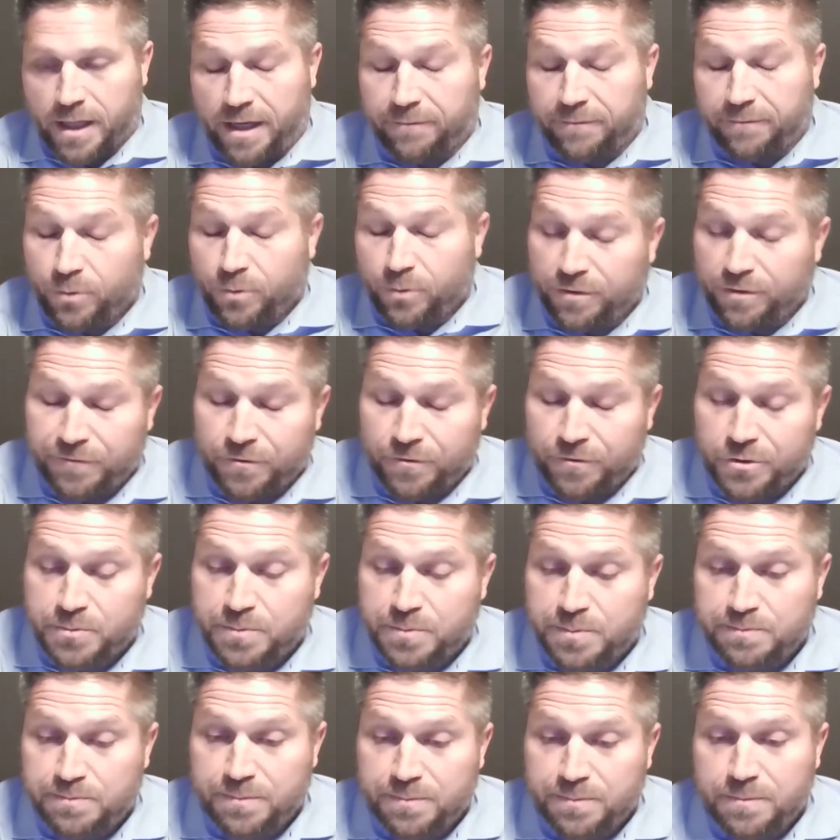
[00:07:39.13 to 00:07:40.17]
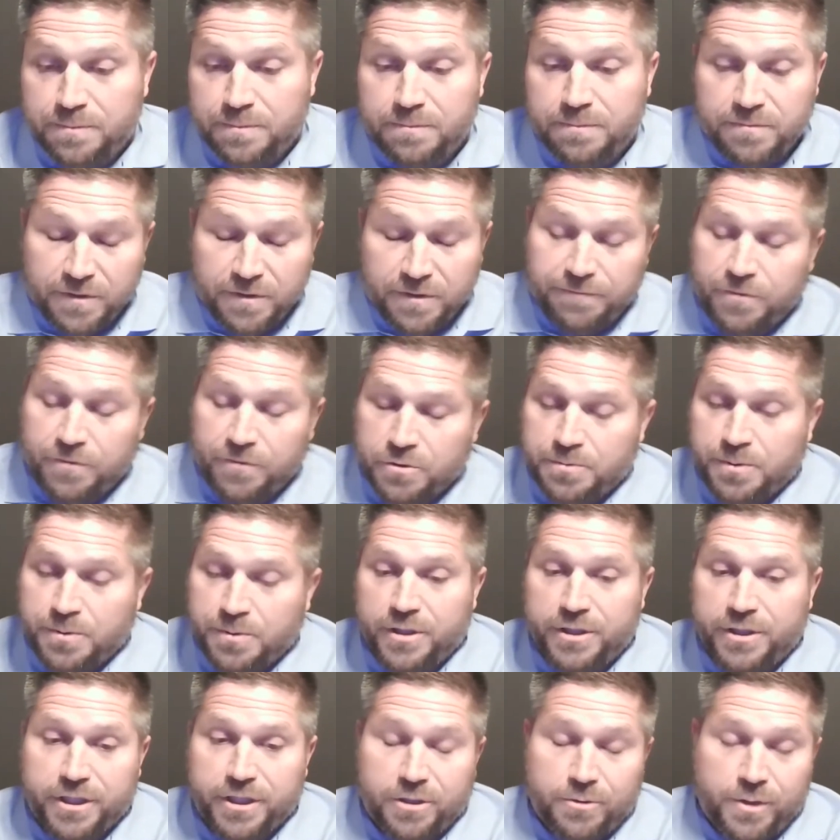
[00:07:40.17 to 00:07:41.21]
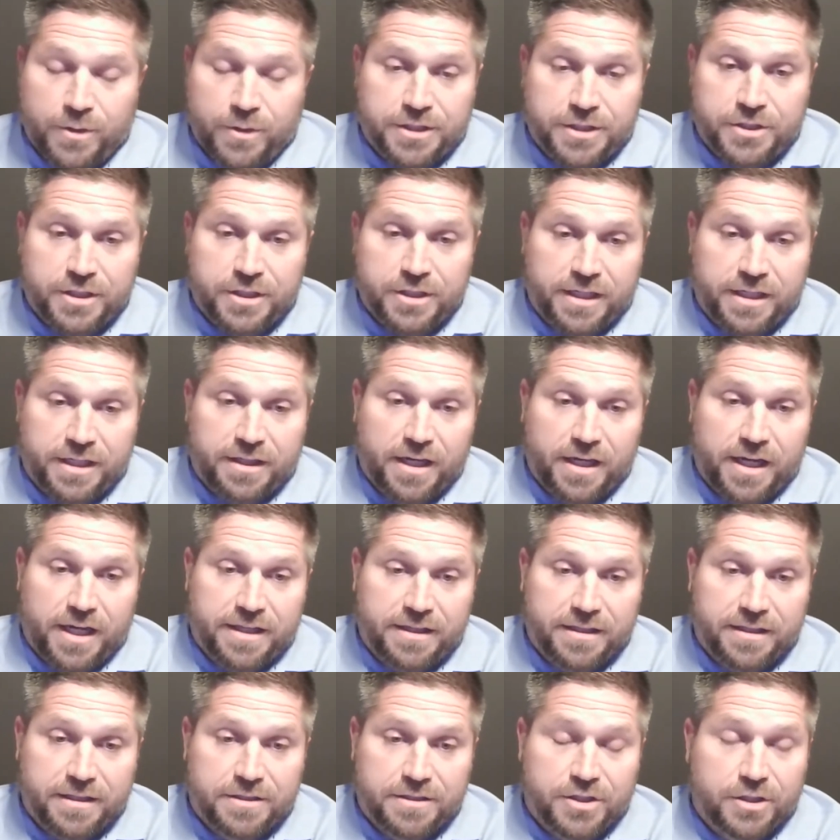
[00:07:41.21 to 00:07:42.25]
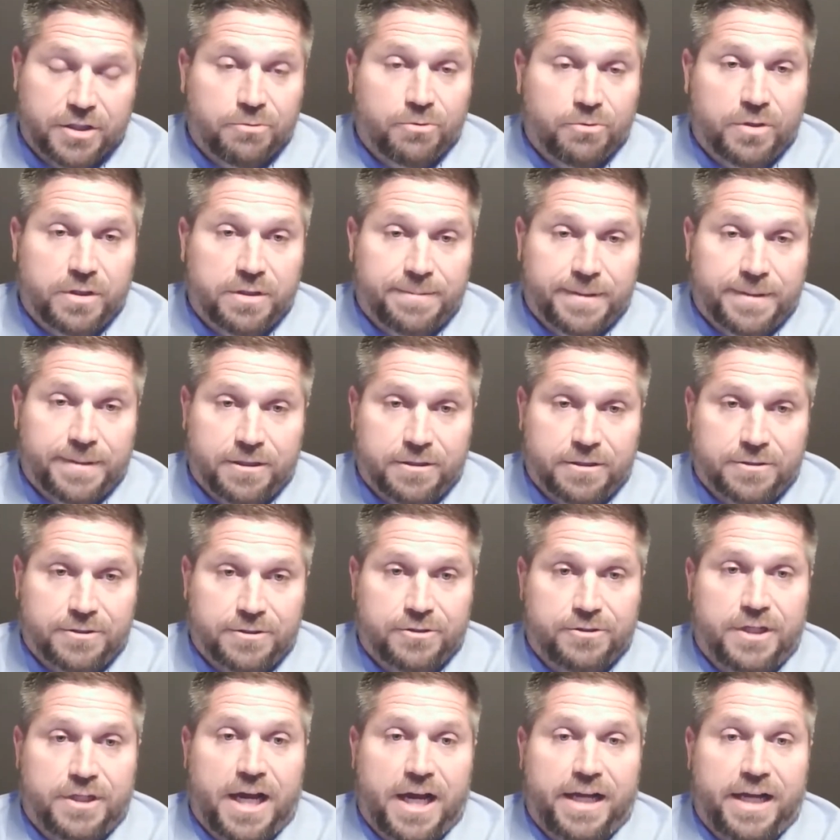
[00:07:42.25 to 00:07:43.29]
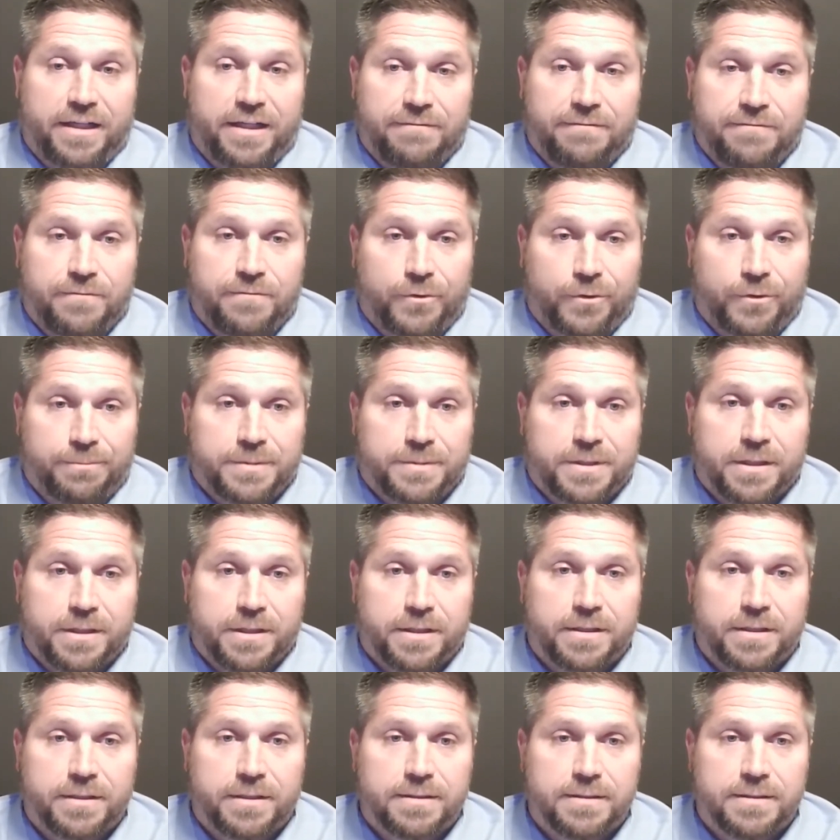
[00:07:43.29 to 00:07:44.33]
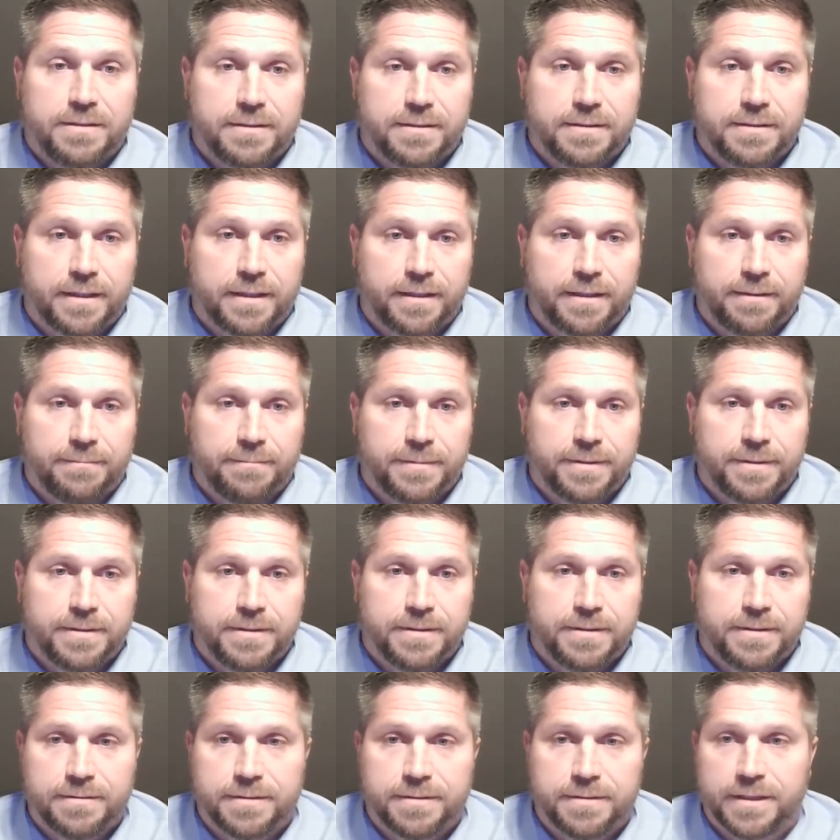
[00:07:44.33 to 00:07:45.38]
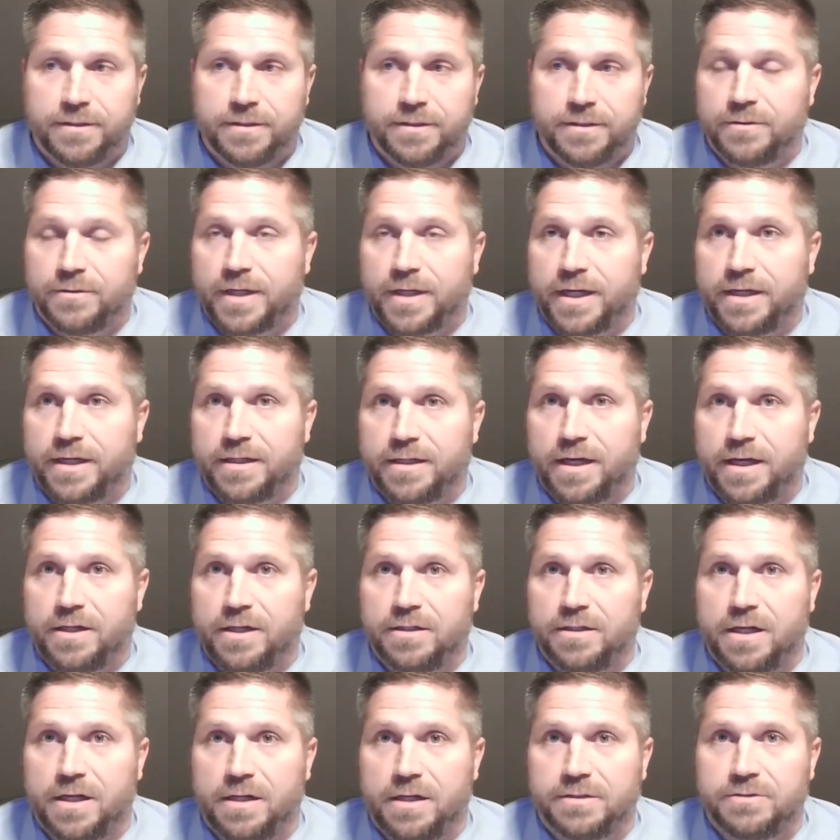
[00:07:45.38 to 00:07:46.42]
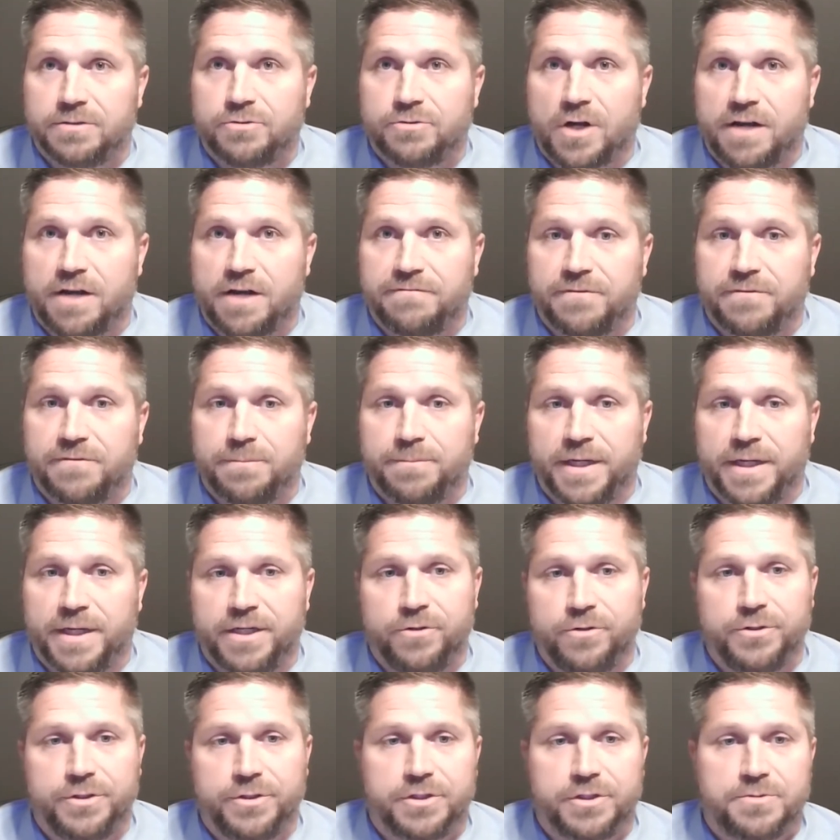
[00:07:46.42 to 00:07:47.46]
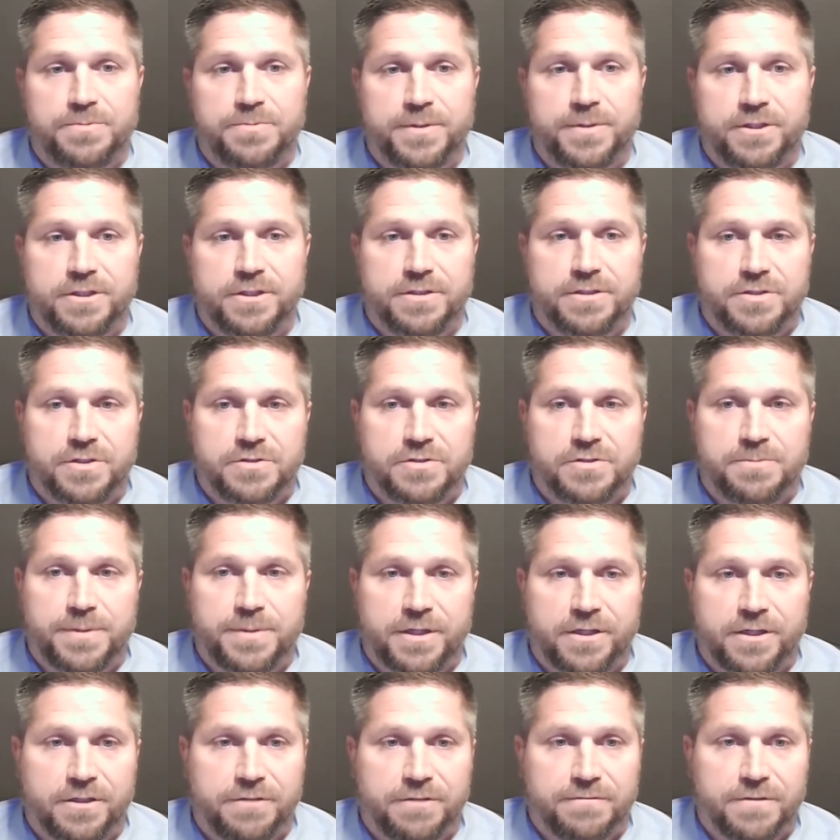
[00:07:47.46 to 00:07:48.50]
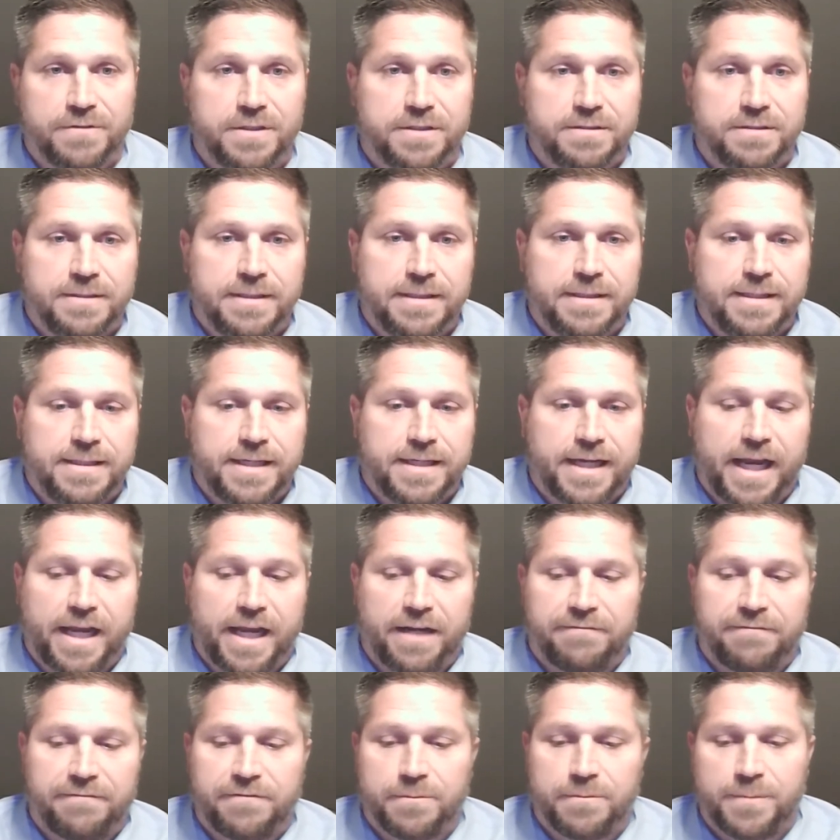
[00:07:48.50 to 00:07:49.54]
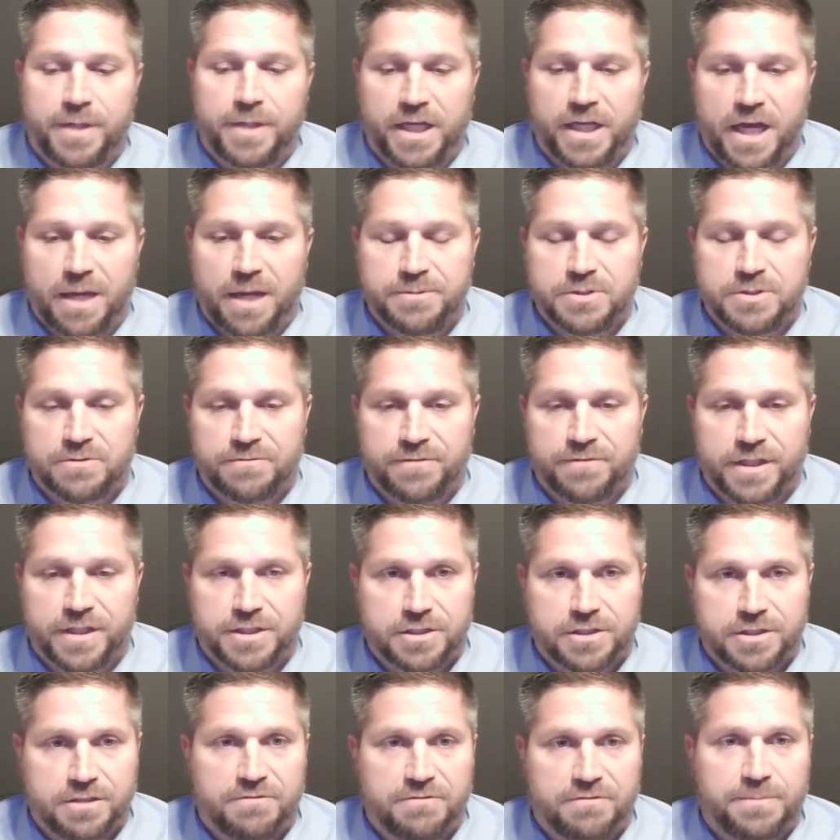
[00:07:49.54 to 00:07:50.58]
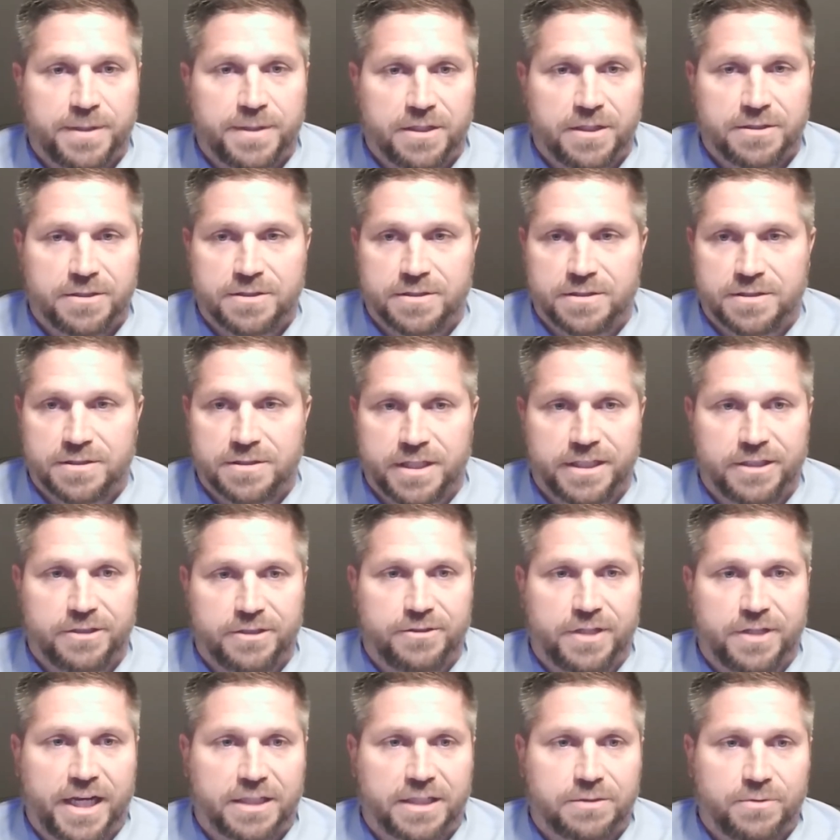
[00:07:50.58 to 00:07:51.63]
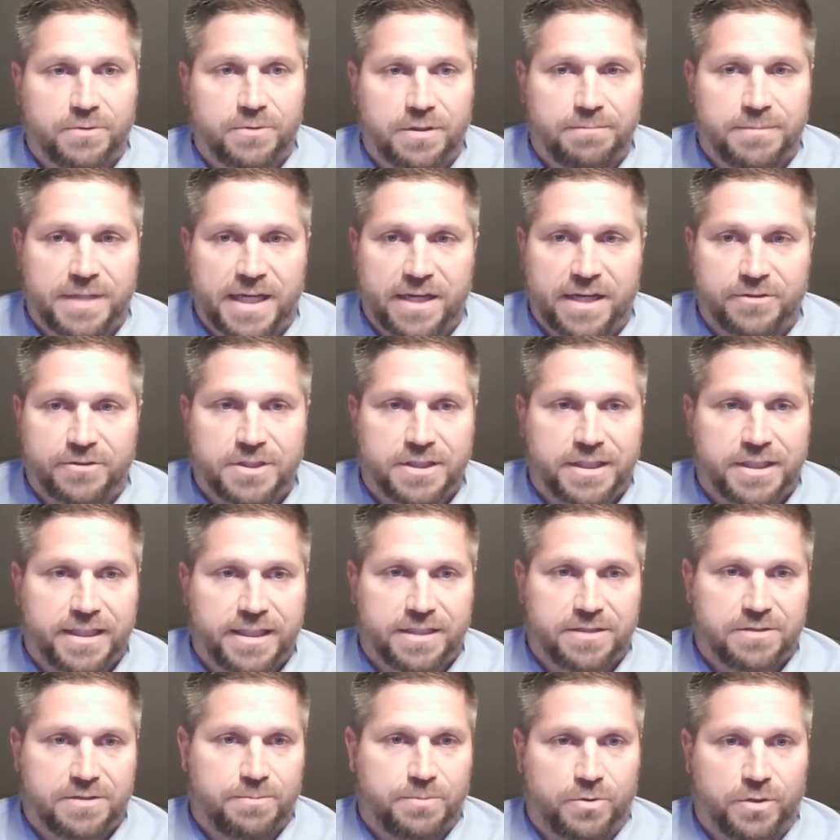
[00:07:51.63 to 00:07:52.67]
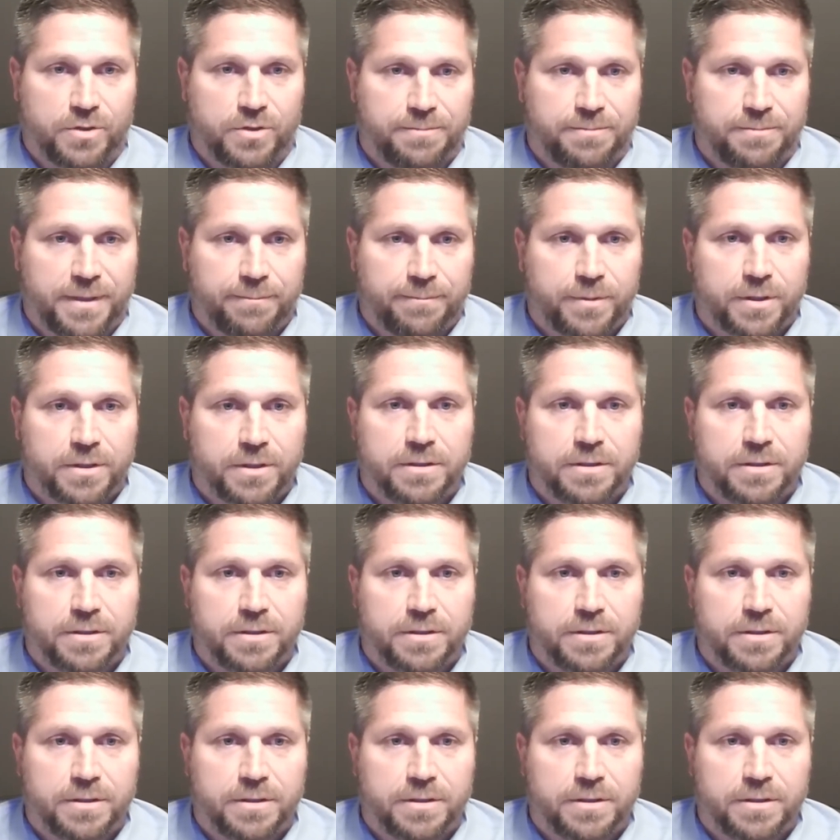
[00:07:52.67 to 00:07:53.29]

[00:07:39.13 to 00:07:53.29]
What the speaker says: Well, the first part of your question, I think generally parents are not informed. I'll draw from my own experience as a parent and from my observation of parents as I interact with them now today as a board member.